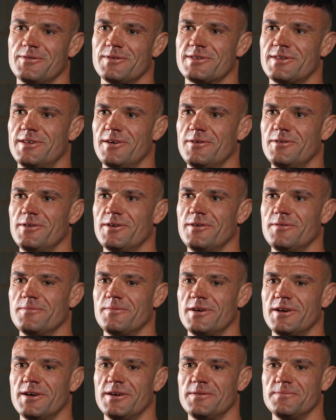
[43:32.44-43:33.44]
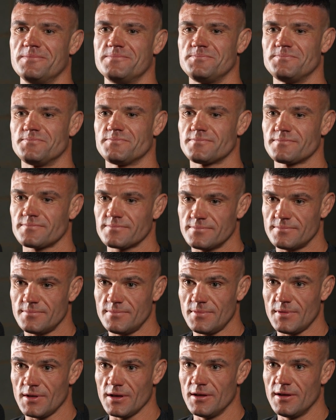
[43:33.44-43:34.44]
We're still young.
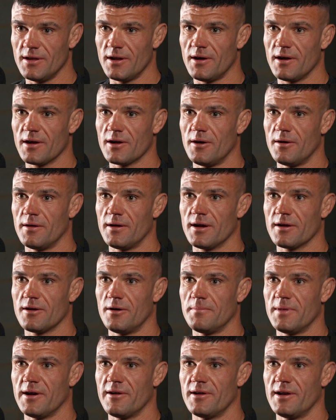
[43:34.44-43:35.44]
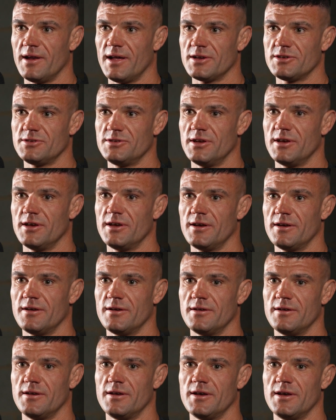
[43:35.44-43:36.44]
I got married last year,
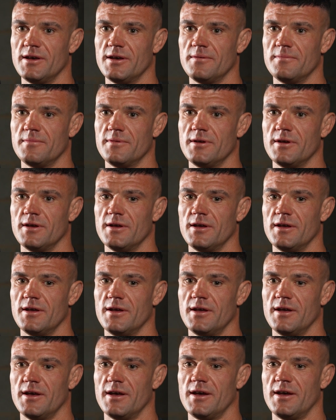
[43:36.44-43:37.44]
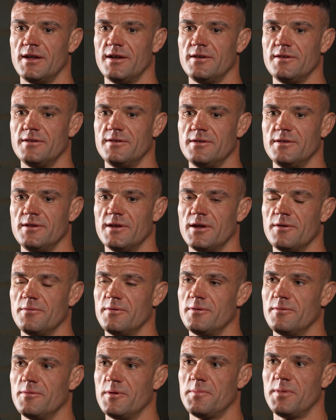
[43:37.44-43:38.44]
and
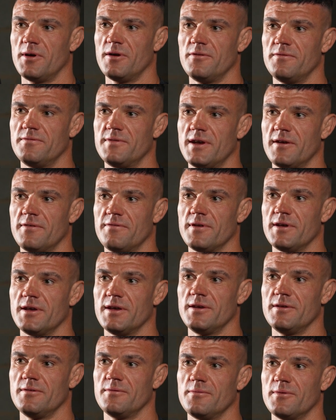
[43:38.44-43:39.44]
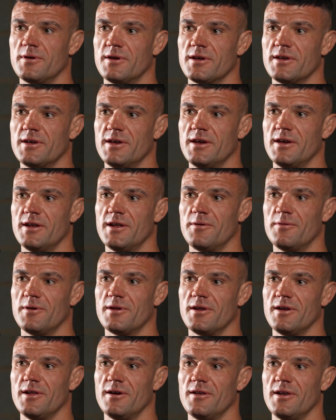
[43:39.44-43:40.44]
we both definitely want a kid. I
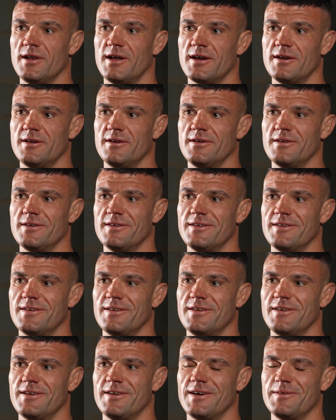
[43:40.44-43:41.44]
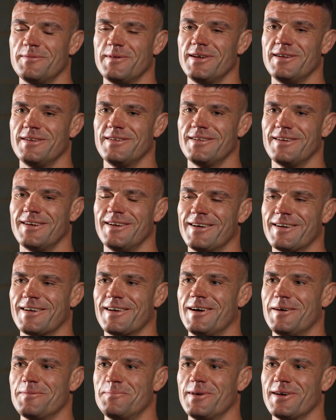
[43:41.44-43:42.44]
want a little lad. I mean, I
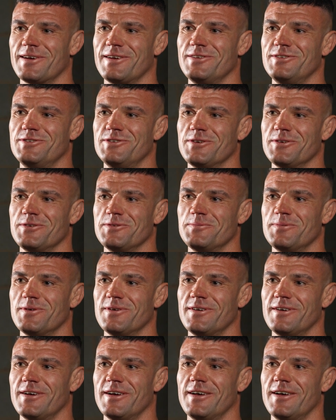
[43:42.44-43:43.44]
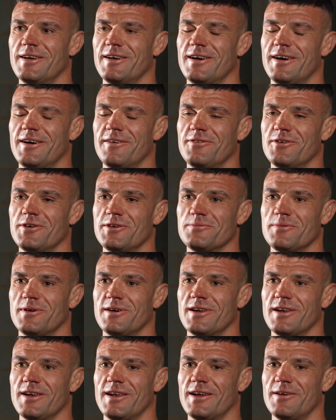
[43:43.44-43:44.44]
can't pick and choose, but I've always
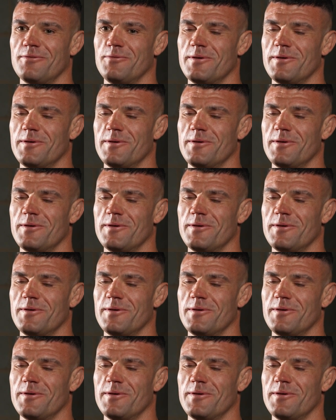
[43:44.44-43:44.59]
wanted a lad.